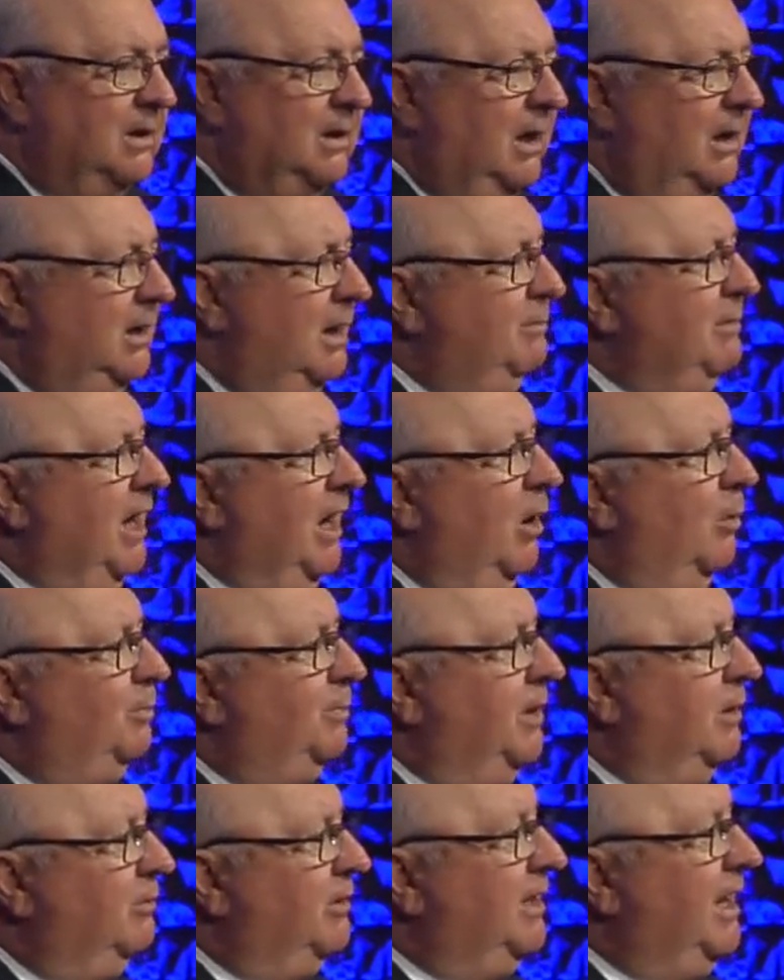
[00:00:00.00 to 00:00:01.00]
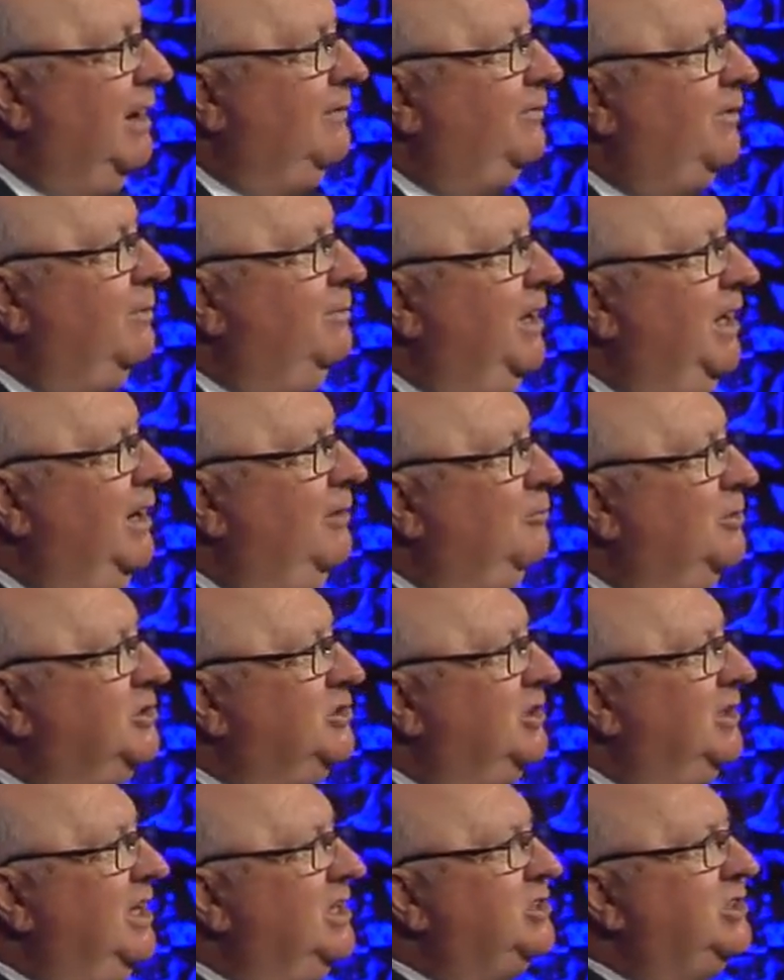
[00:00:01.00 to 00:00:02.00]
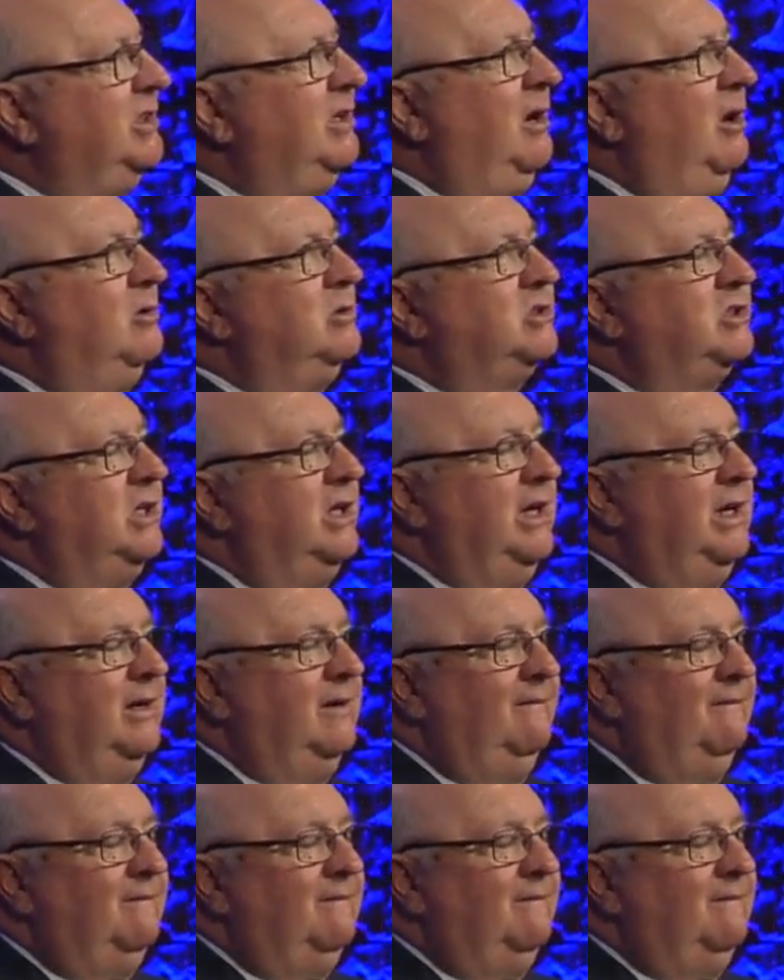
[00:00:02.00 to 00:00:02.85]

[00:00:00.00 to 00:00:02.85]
Let, let me help you with that for a minute. Would you listen closely?